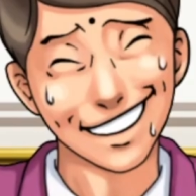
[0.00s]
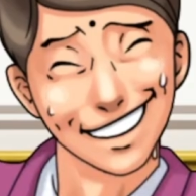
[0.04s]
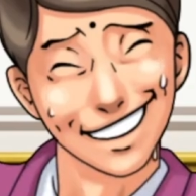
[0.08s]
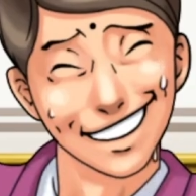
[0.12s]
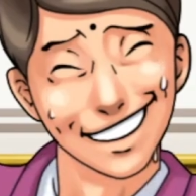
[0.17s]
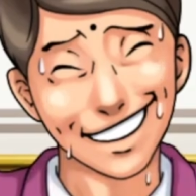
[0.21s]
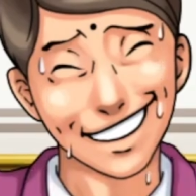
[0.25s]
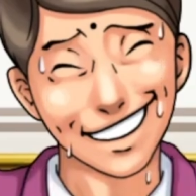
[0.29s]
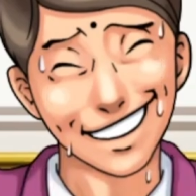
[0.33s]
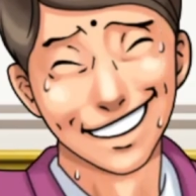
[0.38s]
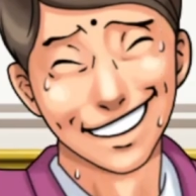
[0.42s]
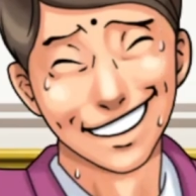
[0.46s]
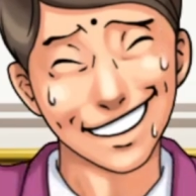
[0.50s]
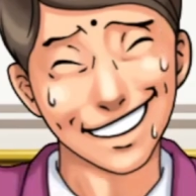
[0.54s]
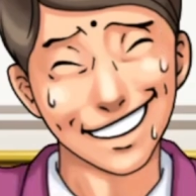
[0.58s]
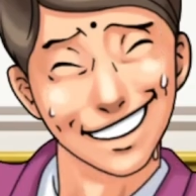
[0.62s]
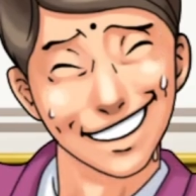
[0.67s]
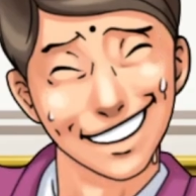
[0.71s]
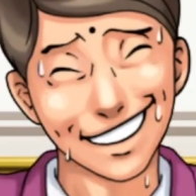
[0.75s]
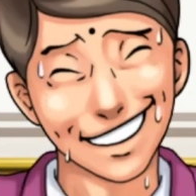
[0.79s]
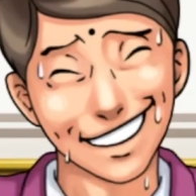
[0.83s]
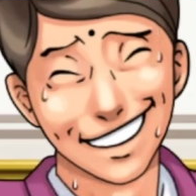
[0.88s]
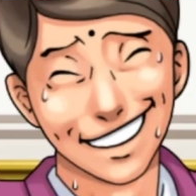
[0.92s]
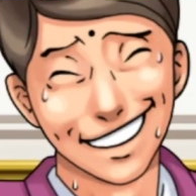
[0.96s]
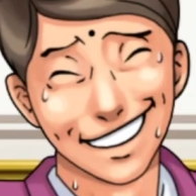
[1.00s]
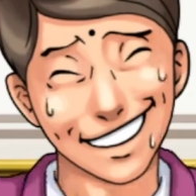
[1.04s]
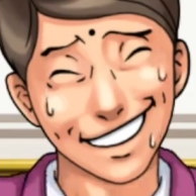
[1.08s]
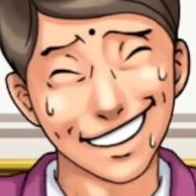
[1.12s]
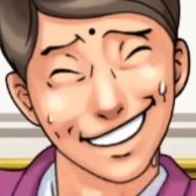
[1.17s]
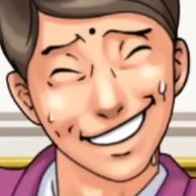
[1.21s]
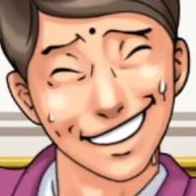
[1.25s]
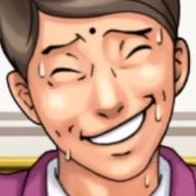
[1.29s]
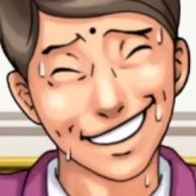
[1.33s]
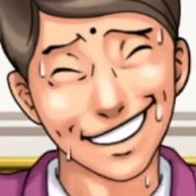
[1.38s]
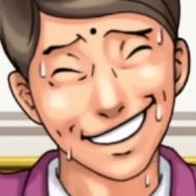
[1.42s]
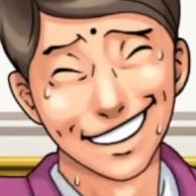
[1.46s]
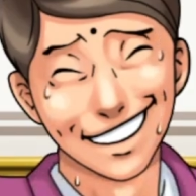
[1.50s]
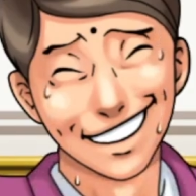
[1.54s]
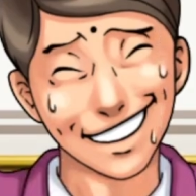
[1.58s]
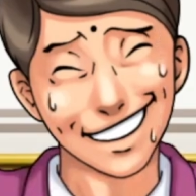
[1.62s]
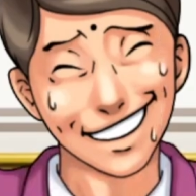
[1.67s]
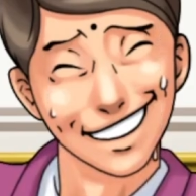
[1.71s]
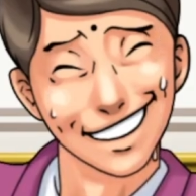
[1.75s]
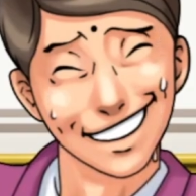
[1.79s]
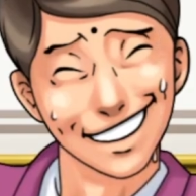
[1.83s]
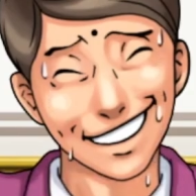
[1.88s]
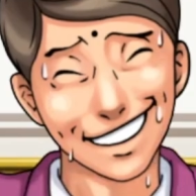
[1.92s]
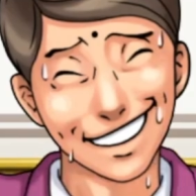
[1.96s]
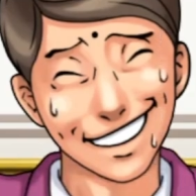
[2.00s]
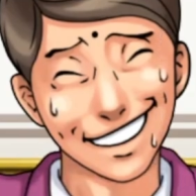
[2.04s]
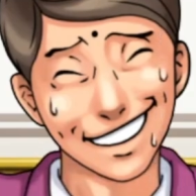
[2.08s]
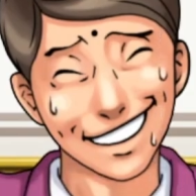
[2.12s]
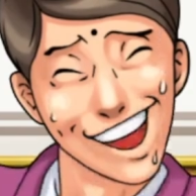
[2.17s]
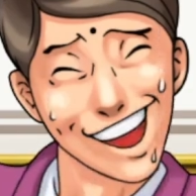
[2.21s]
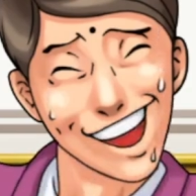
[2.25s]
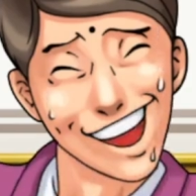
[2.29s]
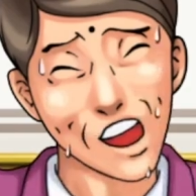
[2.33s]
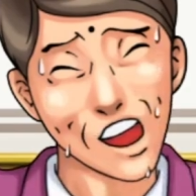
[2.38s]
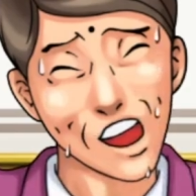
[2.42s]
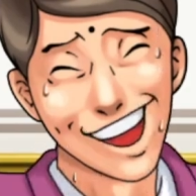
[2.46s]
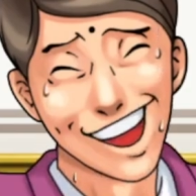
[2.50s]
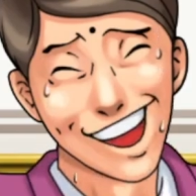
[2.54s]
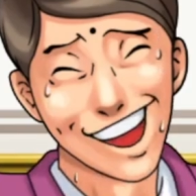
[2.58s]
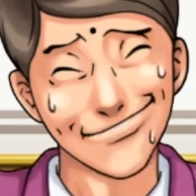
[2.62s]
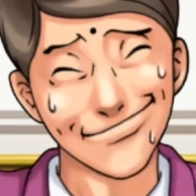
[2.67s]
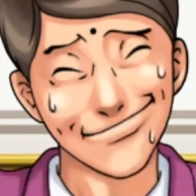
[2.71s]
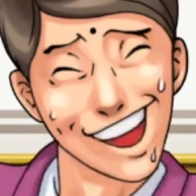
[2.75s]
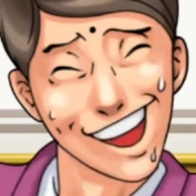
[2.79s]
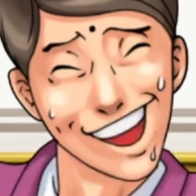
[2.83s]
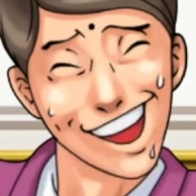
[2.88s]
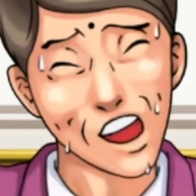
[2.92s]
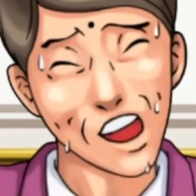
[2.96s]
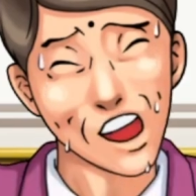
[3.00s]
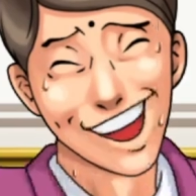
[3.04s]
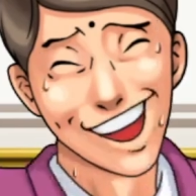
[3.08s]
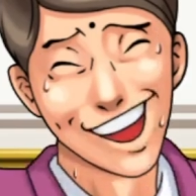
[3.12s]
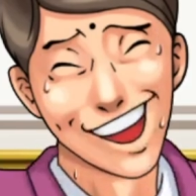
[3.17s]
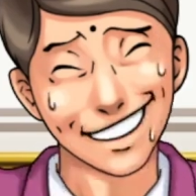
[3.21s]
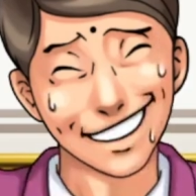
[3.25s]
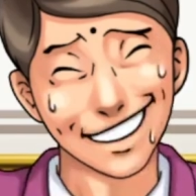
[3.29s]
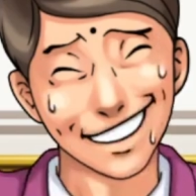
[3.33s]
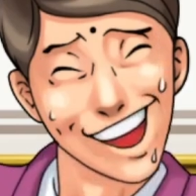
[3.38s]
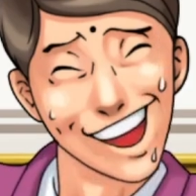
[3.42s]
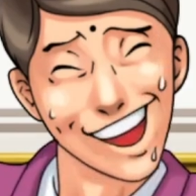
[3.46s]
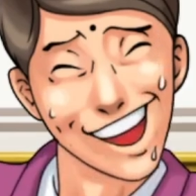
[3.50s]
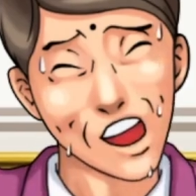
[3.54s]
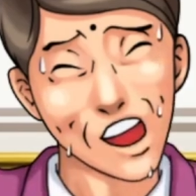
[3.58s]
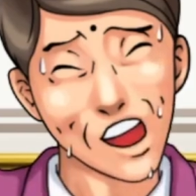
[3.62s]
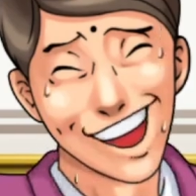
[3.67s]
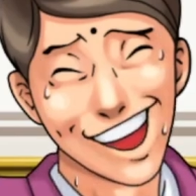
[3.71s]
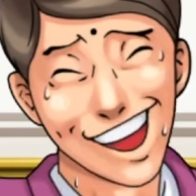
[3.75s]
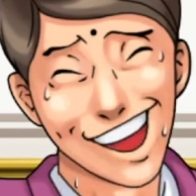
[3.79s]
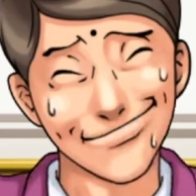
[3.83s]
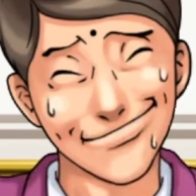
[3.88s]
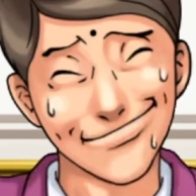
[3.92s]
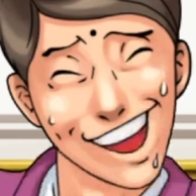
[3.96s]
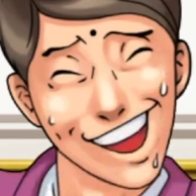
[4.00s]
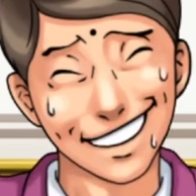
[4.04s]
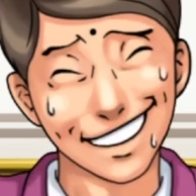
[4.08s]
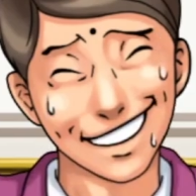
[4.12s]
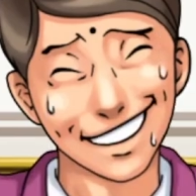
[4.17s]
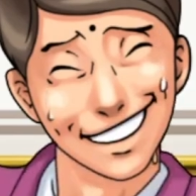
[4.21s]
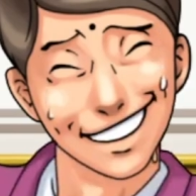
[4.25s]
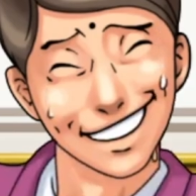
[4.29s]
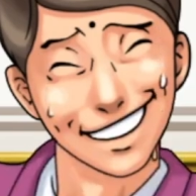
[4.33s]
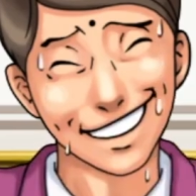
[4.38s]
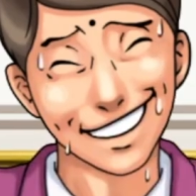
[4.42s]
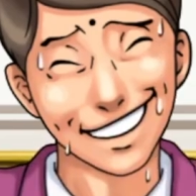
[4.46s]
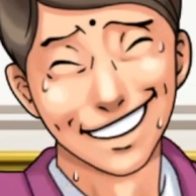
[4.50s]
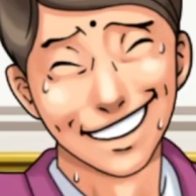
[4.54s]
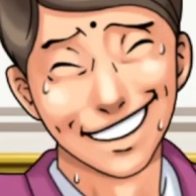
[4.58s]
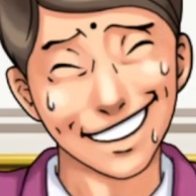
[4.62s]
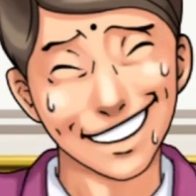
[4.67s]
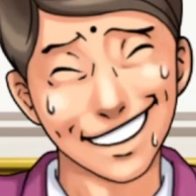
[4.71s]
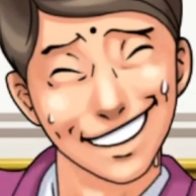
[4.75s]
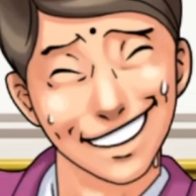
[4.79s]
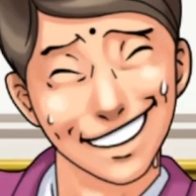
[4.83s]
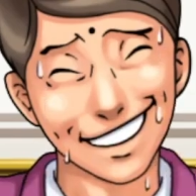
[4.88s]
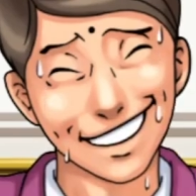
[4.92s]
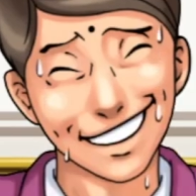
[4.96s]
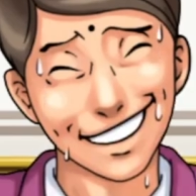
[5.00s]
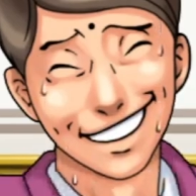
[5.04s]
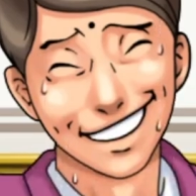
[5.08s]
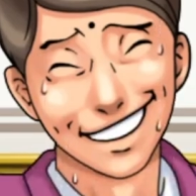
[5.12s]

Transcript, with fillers: hear the time. I saw it. There was a table clock in the apartment, wasn't